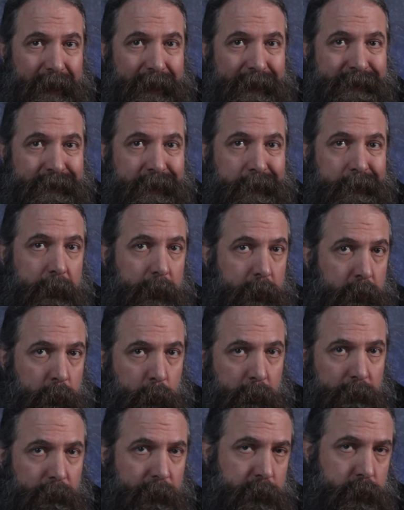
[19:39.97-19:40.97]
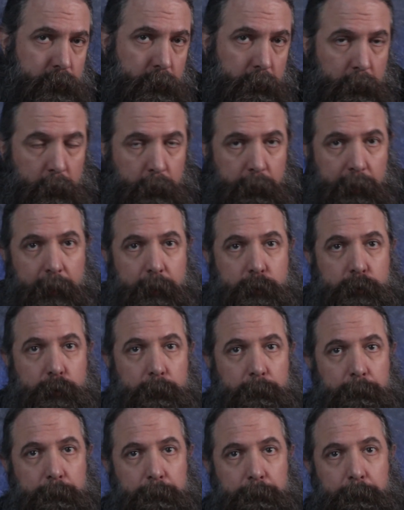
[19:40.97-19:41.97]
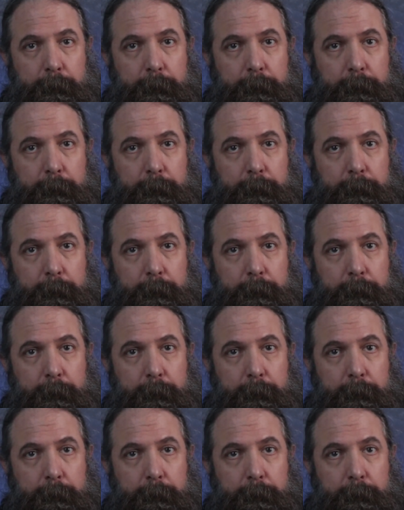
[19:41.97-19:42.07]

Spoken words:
is in the new adventure location.